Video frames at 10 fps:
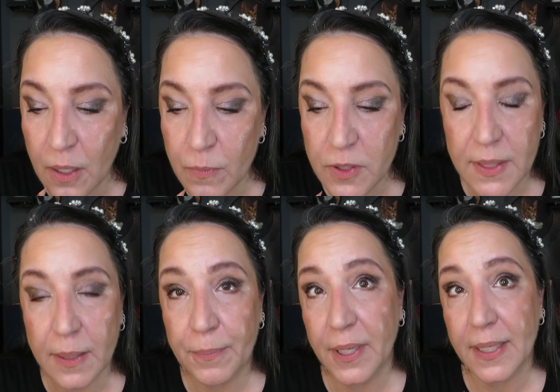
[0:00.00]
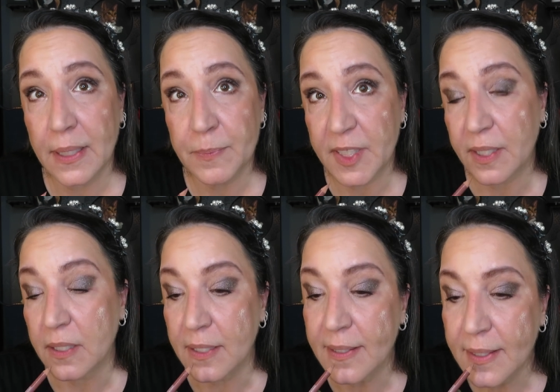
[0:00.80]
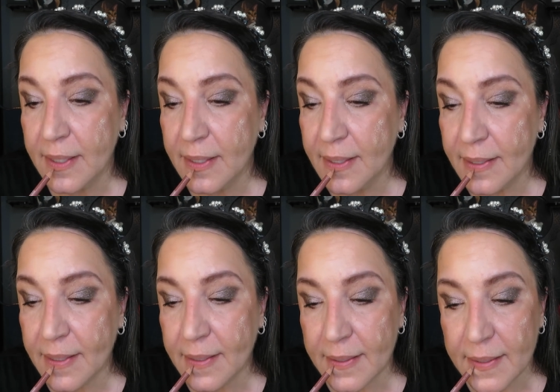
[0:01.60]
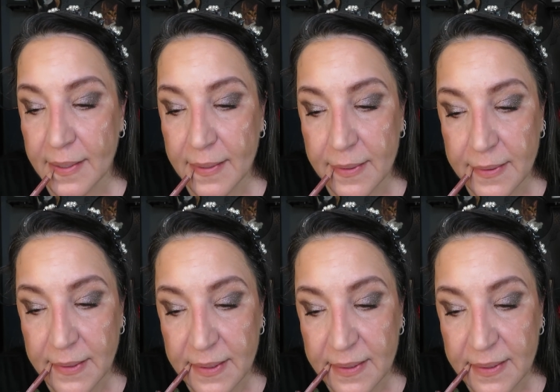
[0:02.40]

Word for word: almost like putting lipstick on and those